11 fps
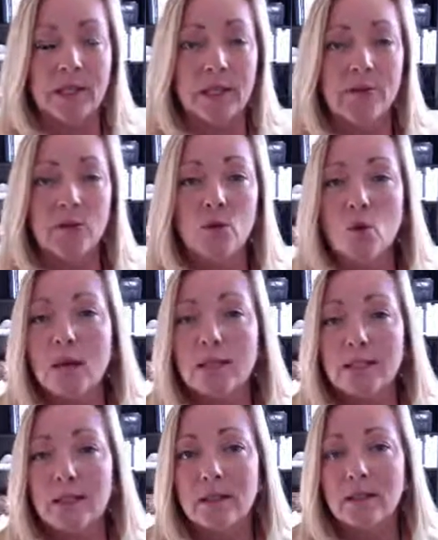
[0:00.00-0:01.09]
If you want
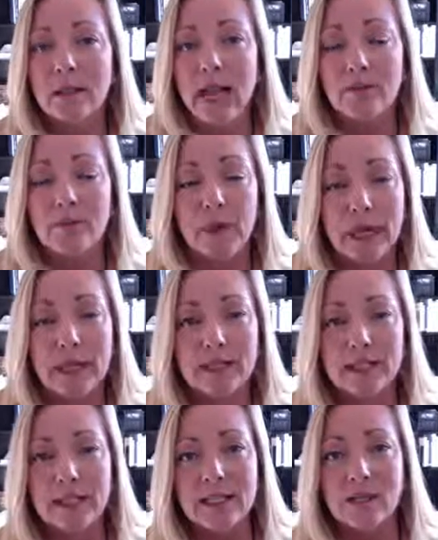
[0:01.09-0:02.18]
to have paid
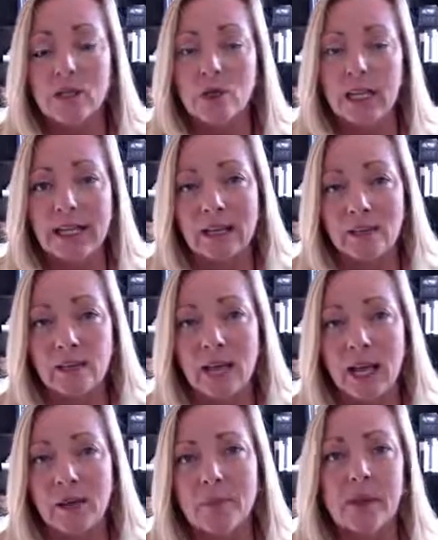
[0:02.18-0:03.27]
seeds, you can do that.